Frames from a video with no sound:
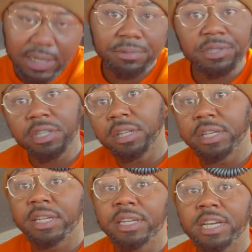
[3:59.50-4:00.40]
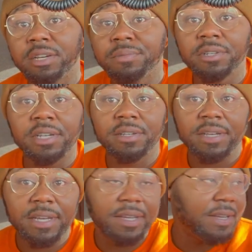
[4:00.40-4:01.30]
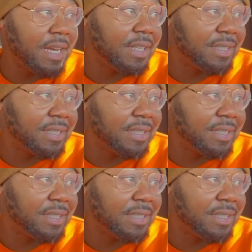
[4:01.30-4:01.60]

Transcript: was still laying down at the